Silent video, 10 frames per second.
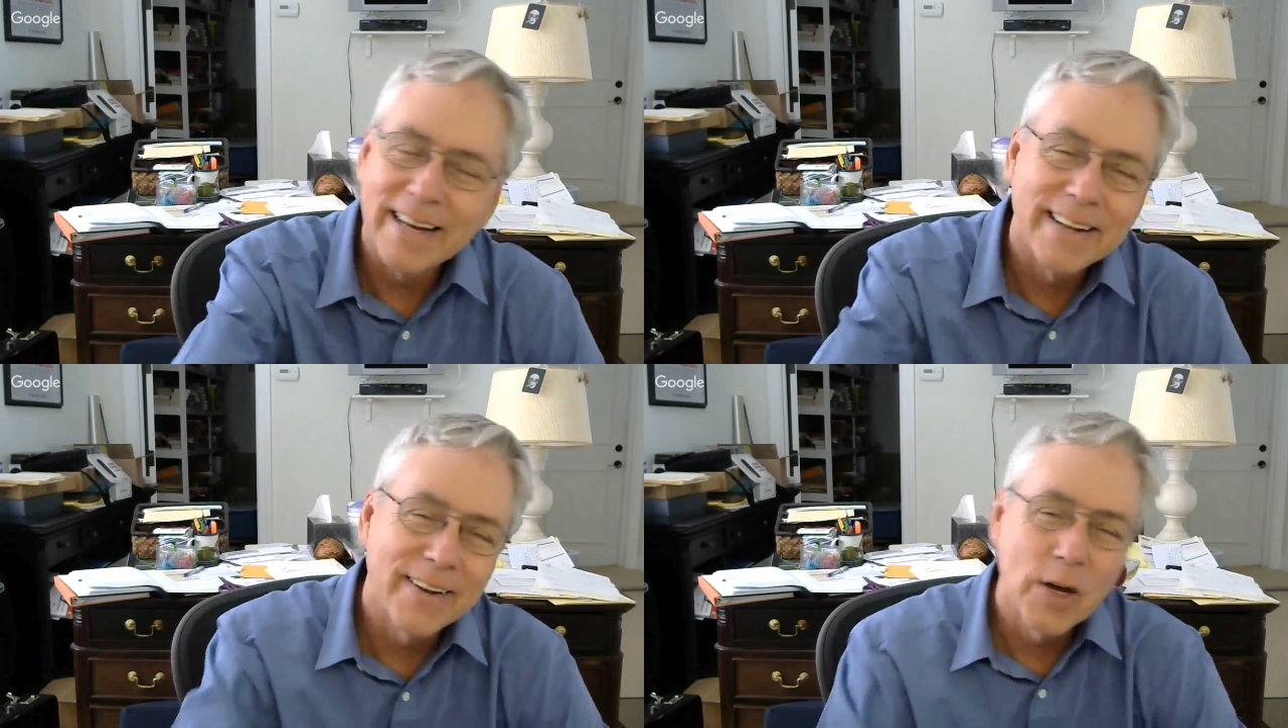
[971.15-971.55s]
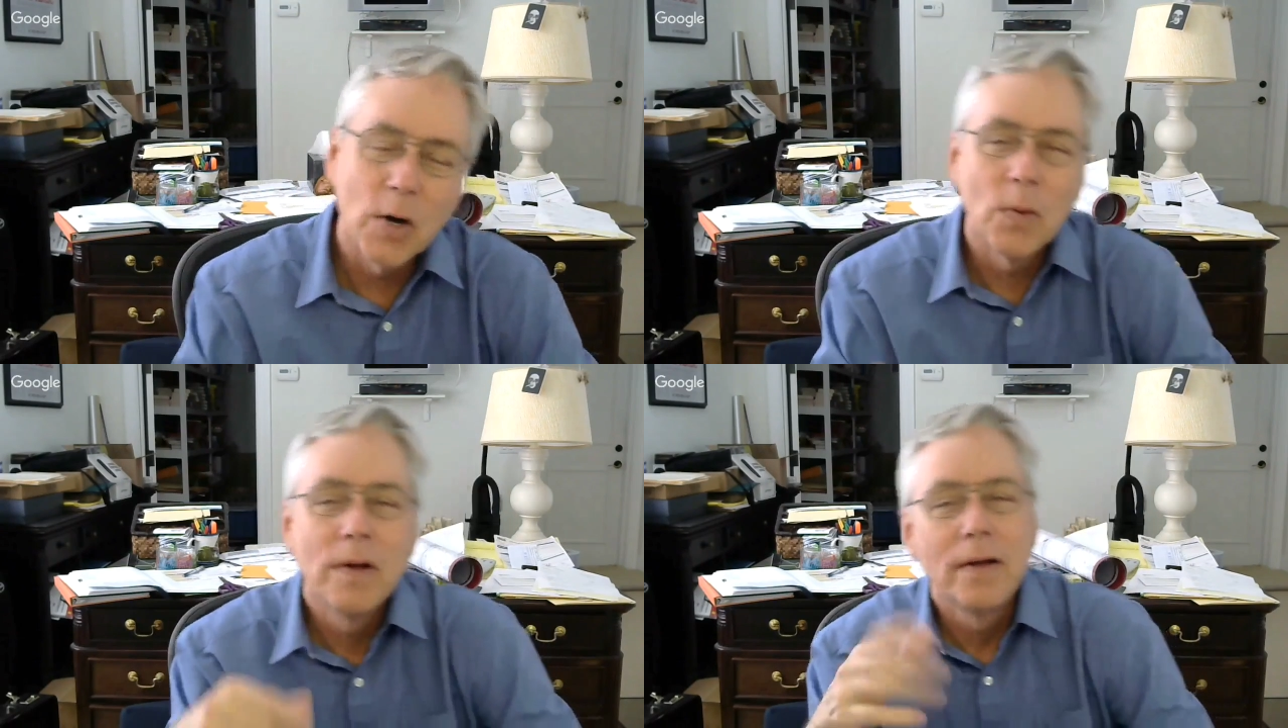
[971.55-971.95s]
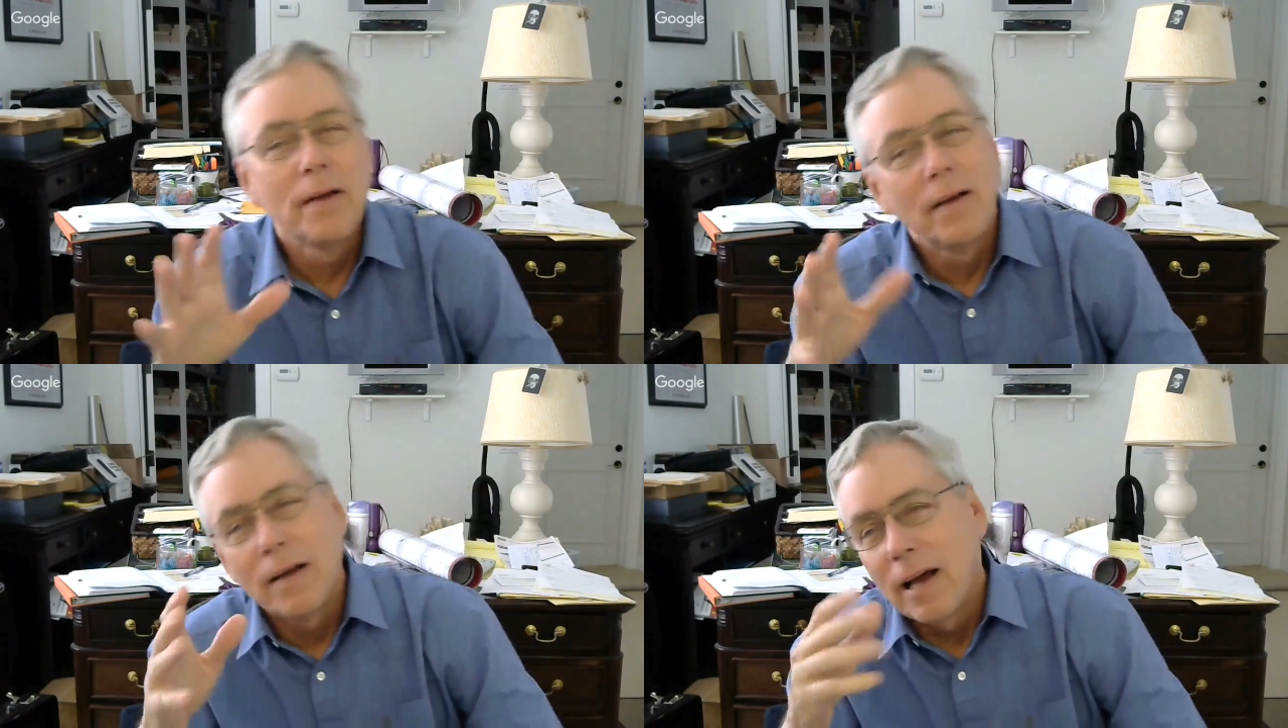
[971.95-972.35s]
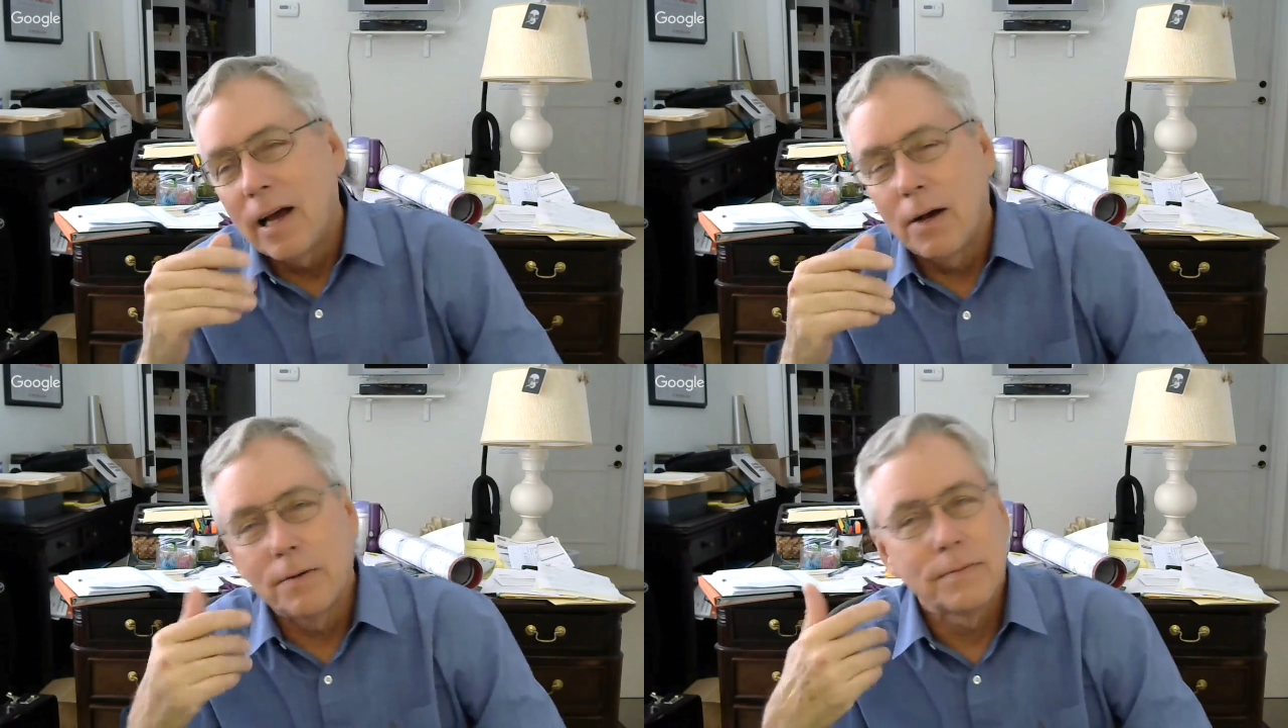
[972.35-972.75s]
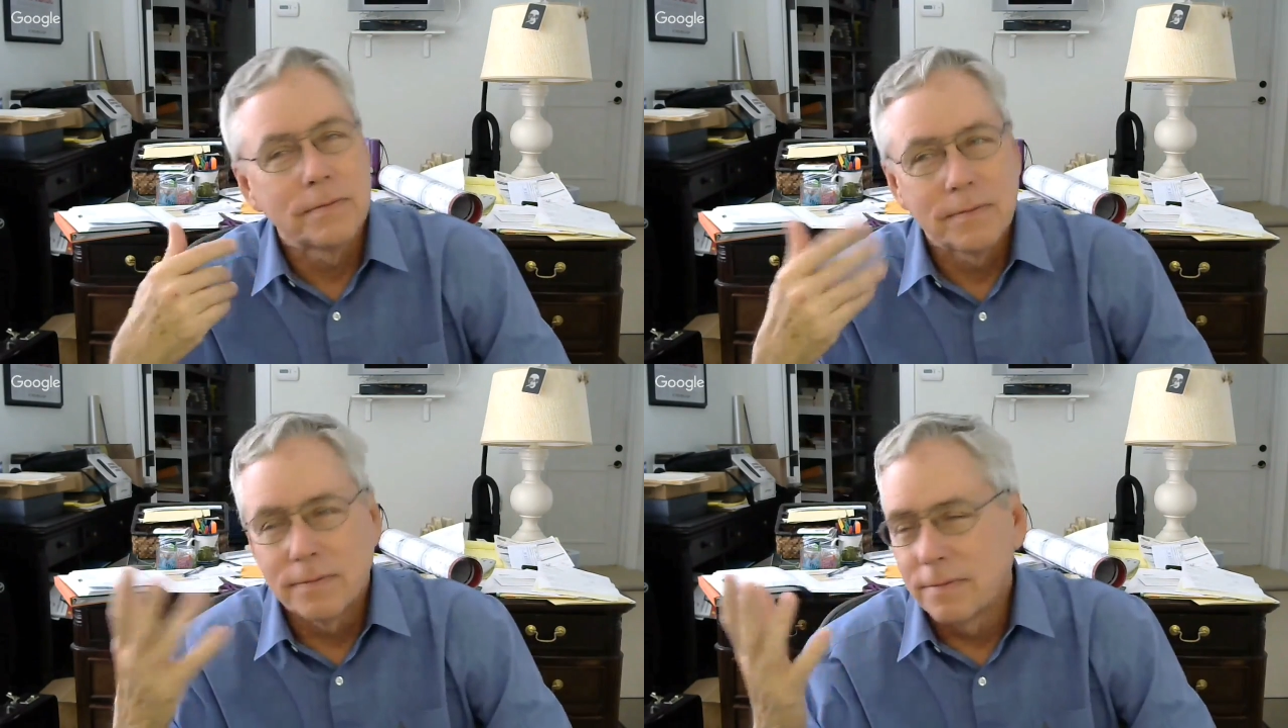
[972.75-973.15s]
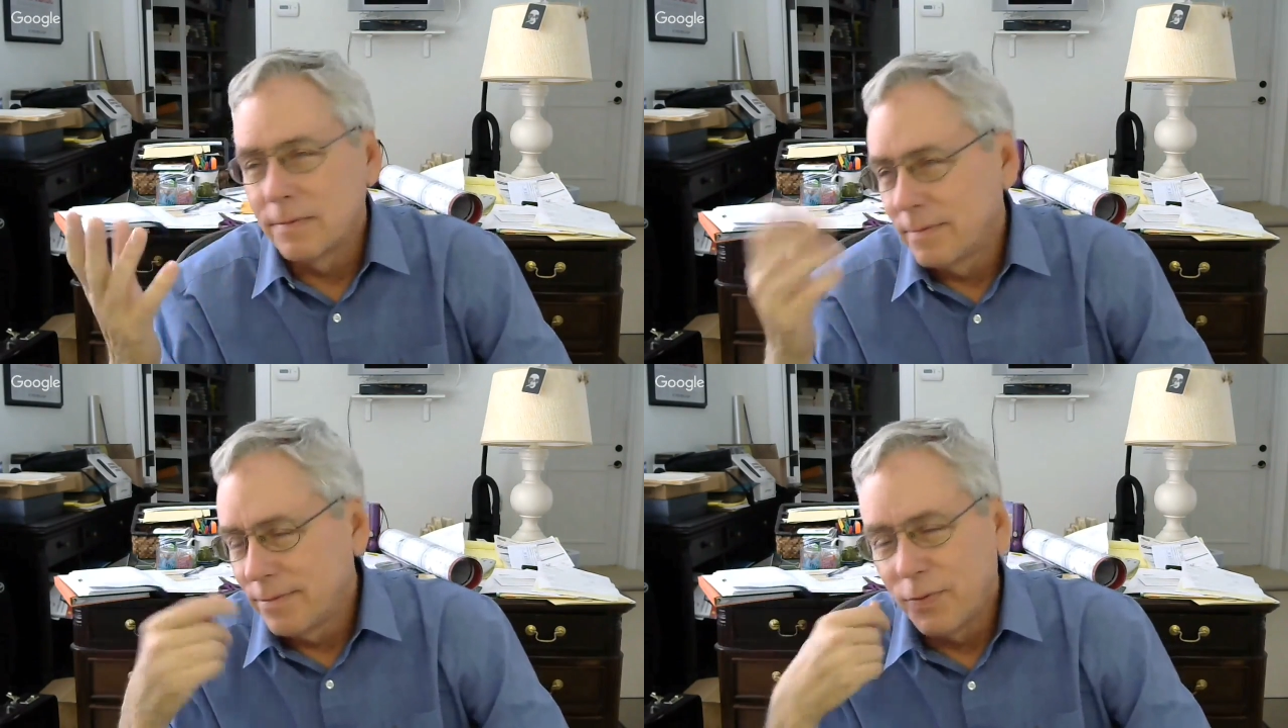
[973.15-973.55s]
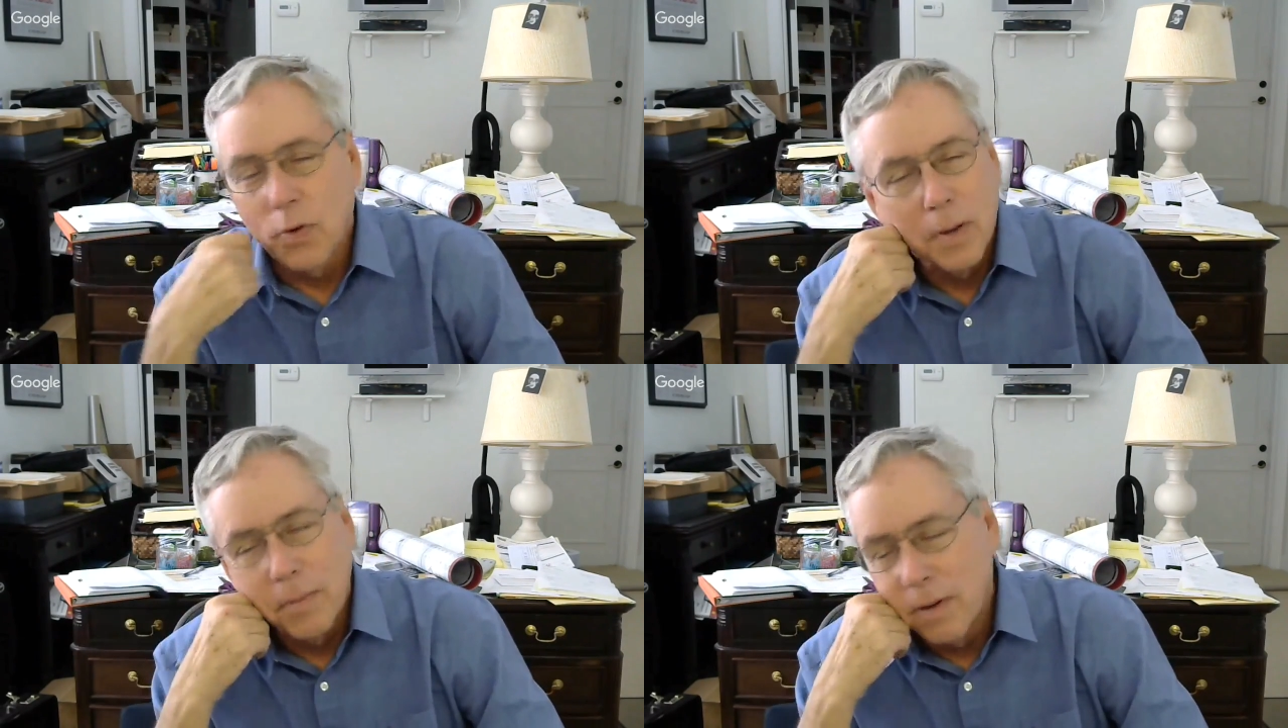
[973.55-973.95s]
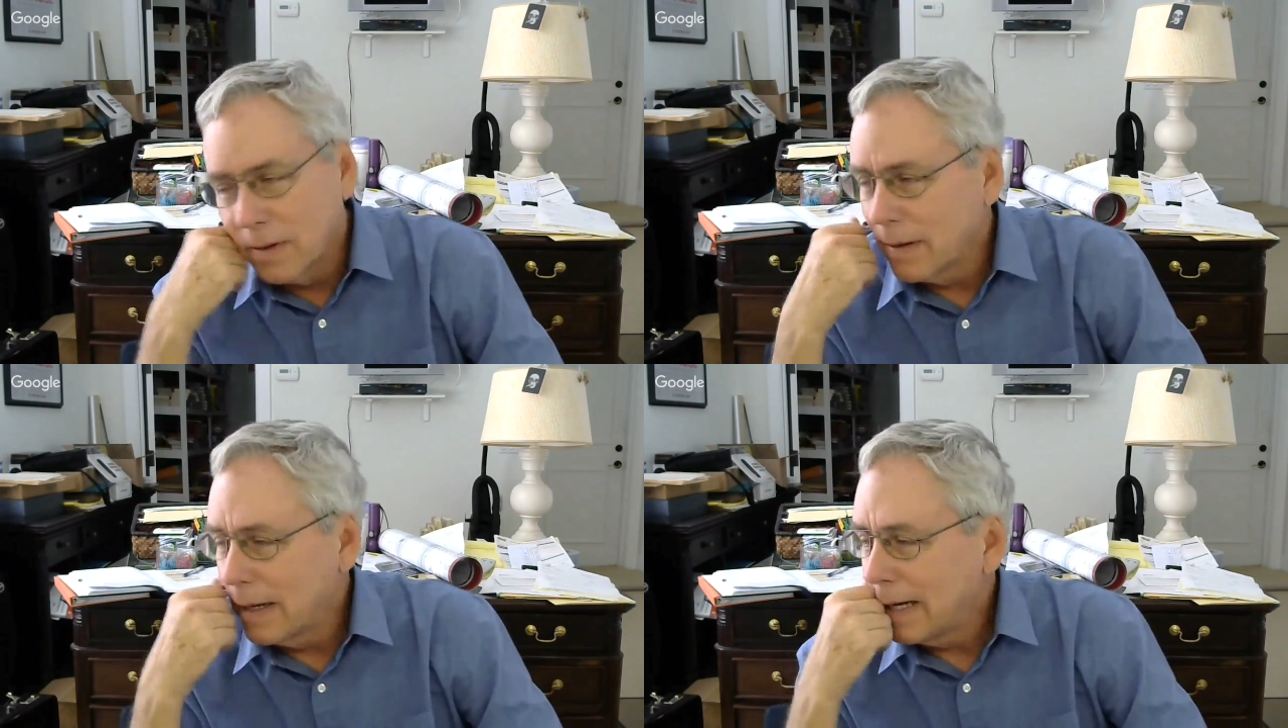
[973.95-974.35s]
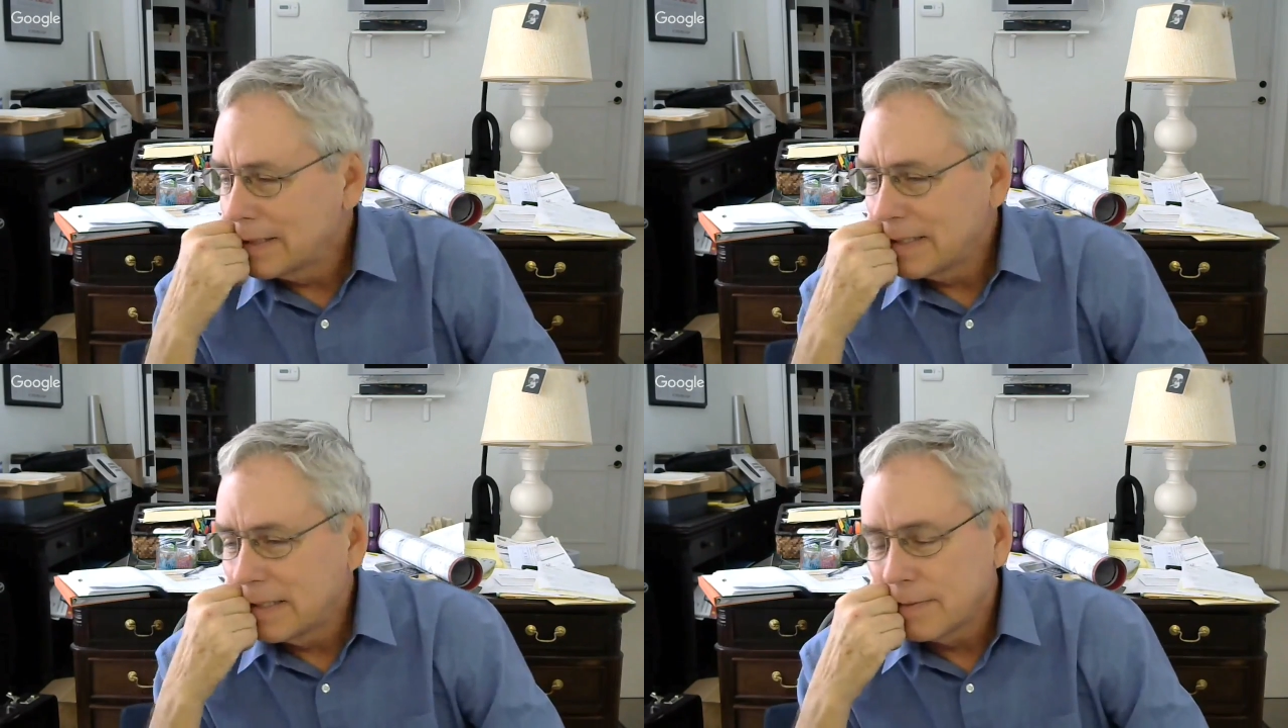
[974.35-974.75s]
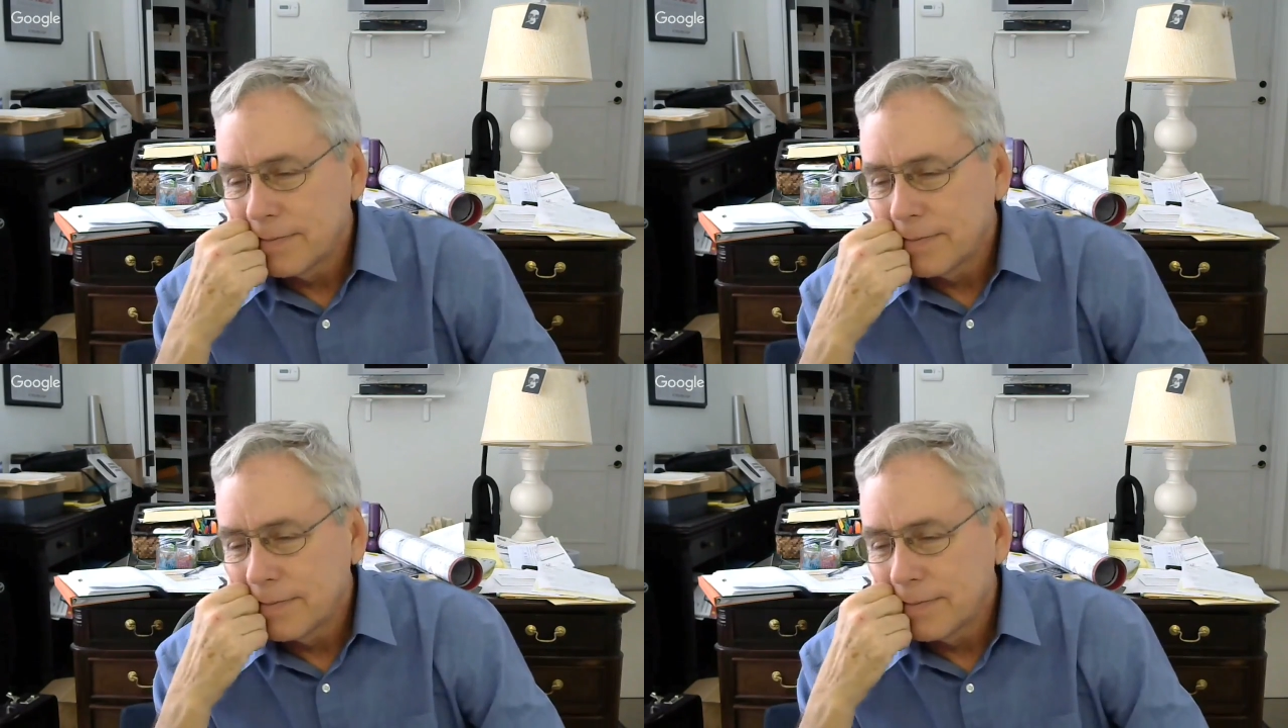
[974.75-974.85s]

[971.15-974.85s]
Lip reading: I didn't know how formal or how stiff,